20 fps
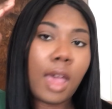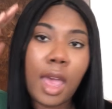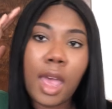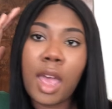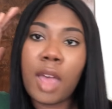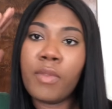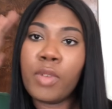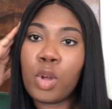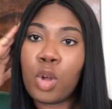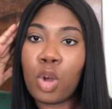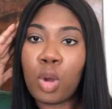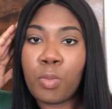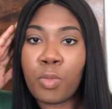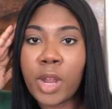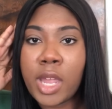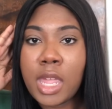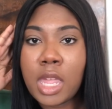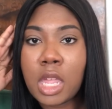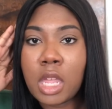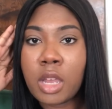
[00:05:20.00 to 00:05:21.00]
I have a comb
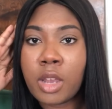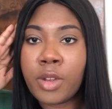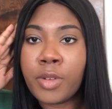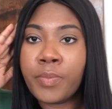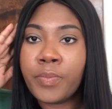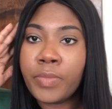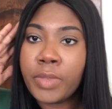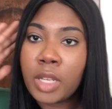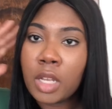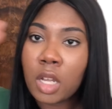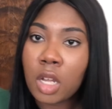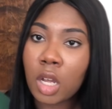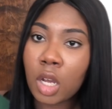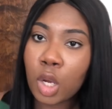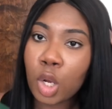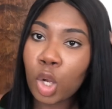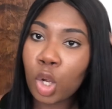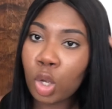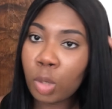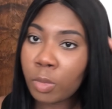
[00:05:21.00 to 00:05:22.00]
right here, a
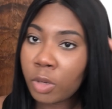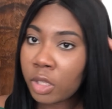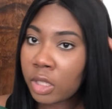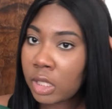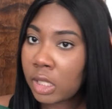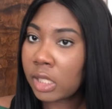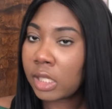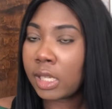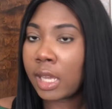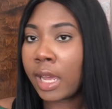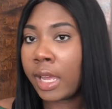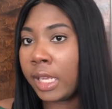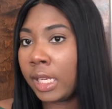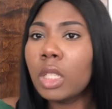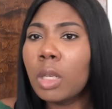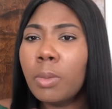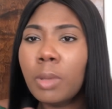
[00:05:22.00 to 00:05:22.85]
comb on this side,